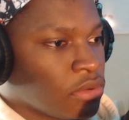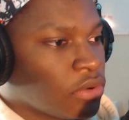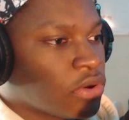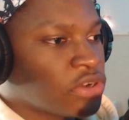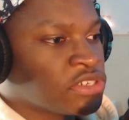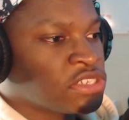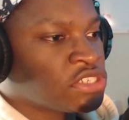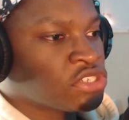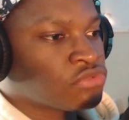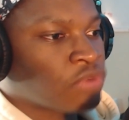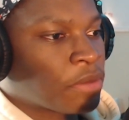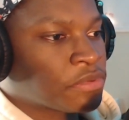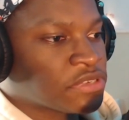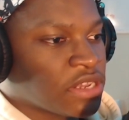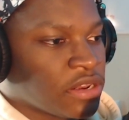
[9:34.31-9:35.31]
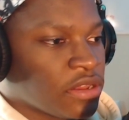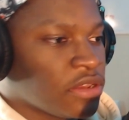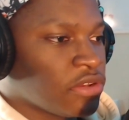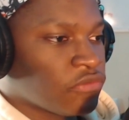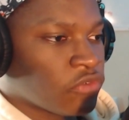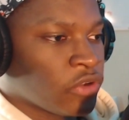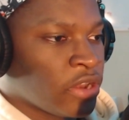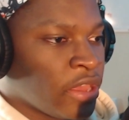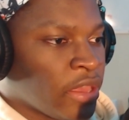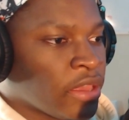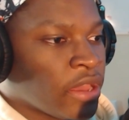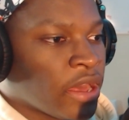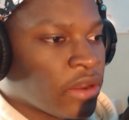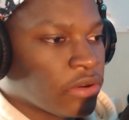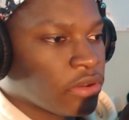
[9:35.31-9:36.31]
Or is this just representing a different day?
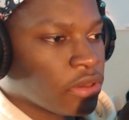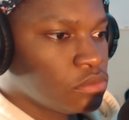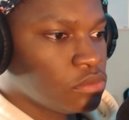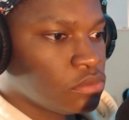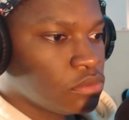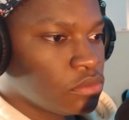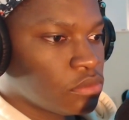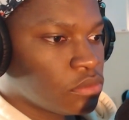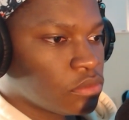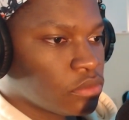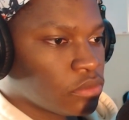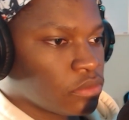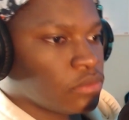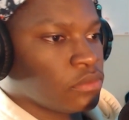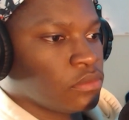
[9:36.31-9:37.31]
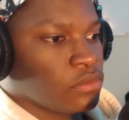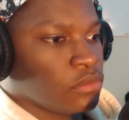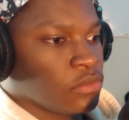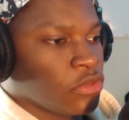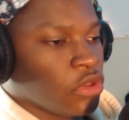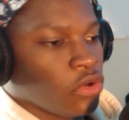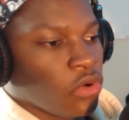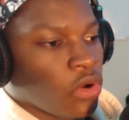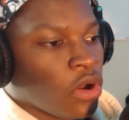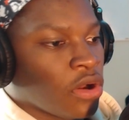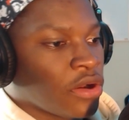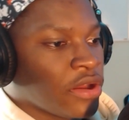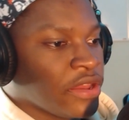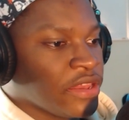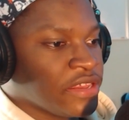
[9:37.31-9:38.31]
I don't know. The
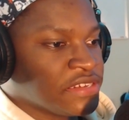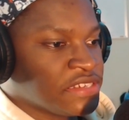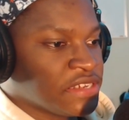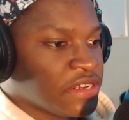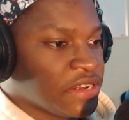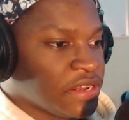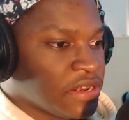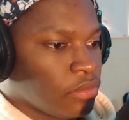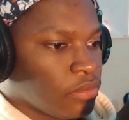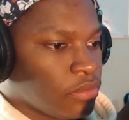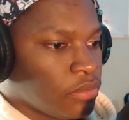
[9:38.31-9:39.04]
Ohara incident.